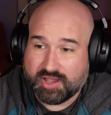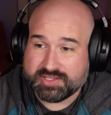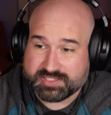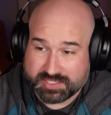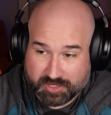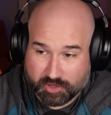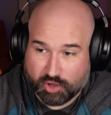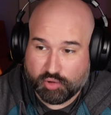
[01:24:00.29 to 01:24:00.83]

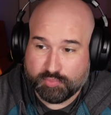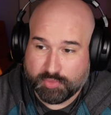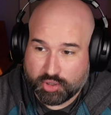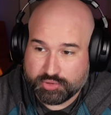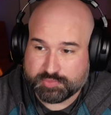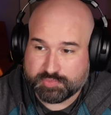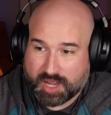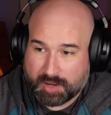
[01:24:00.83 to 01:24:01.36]
single
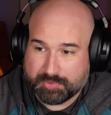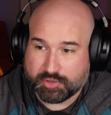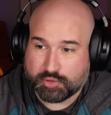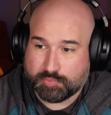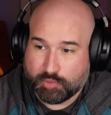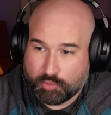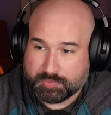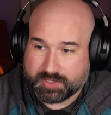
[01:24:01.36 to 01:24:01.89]
most
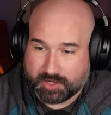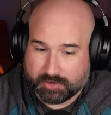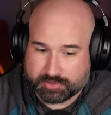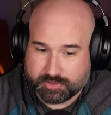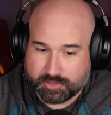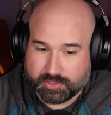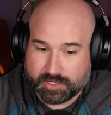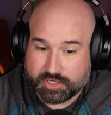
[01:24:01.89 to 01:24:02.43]
popular pulp
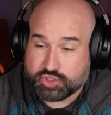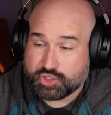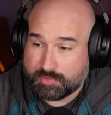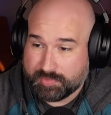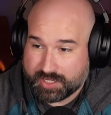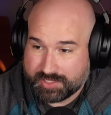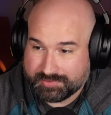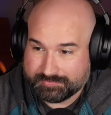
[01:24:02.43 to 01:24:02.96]
character in
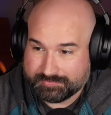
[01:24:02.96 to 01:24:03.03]
Germany